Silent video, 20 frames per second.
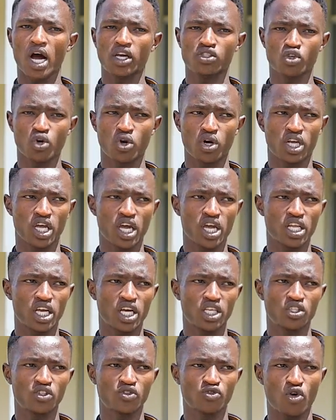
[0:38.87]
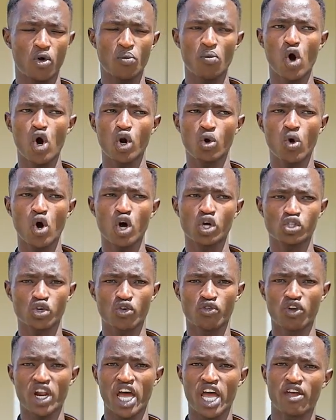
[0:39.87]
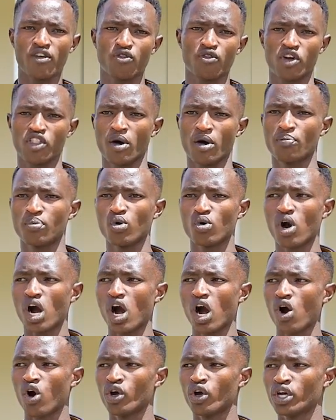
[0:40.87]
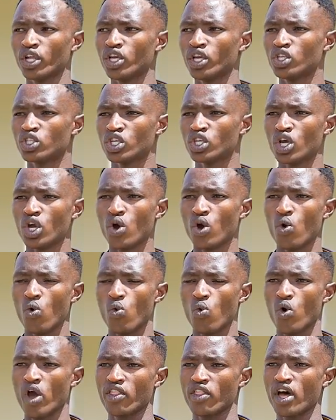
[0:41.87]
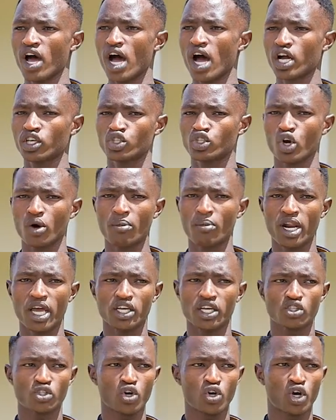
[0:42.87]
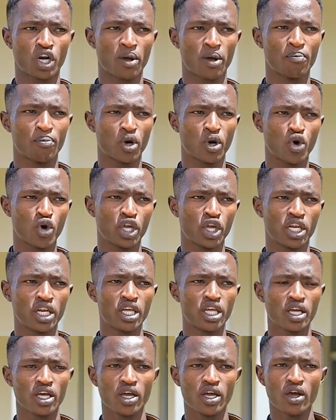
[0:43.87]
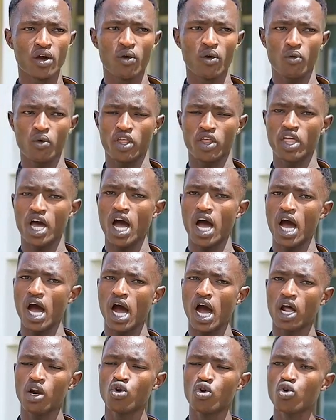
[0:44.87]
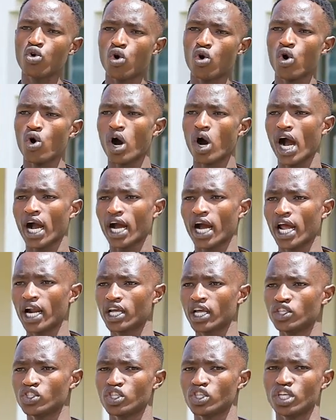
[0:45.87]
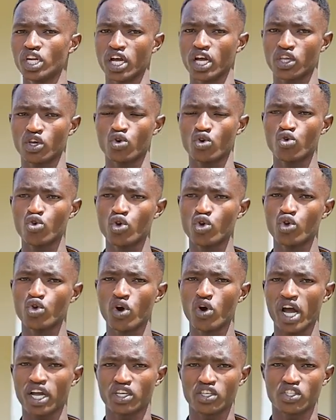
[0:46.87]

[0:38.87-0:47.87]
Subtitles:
As all Kenyans, from all walks of life, whether poor or rich, whether jobless or employed, whether a Luo, a Kalenjin, a Kikuyu, a